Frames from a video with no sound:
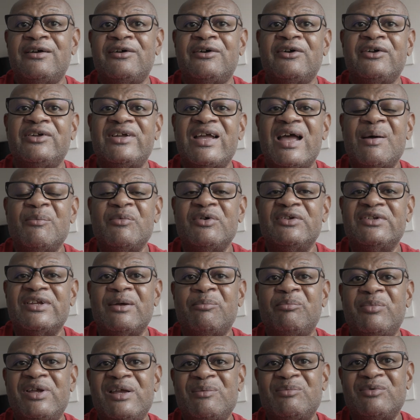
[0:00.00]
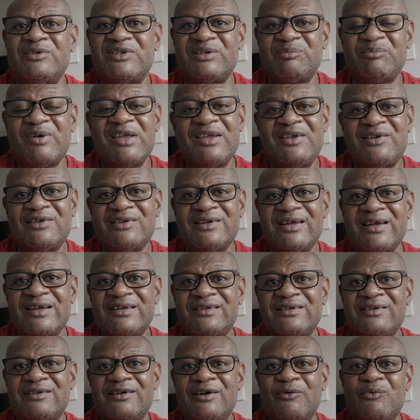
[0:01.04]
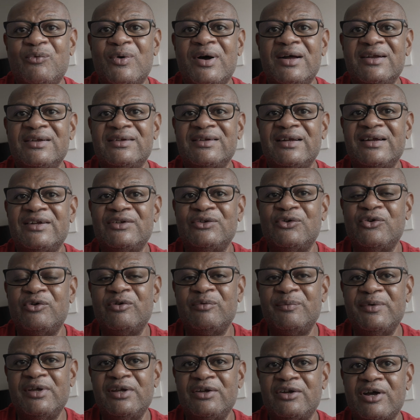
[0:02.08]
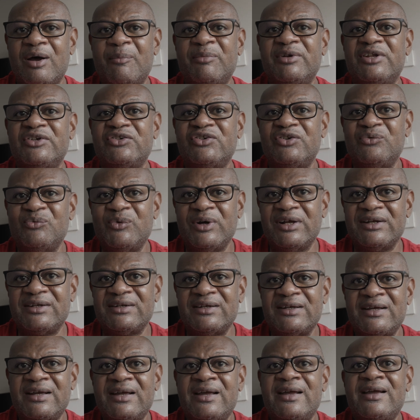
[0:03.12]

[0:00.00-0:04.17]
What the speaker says: are cameras that people speculate are ones that it's going to be in competition with.